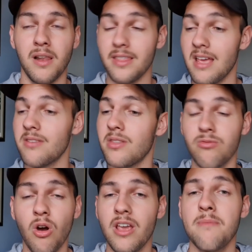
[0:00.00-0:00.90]
They're the
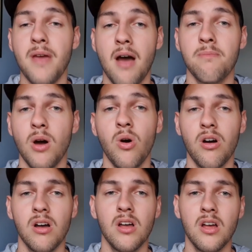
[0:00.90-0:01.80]
Rocky Balboa
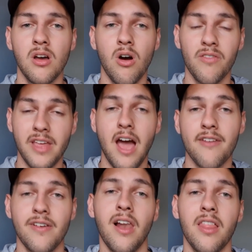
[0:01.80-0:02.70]
of the
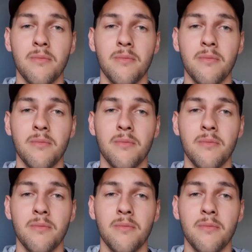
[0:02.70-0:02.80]
AFL at the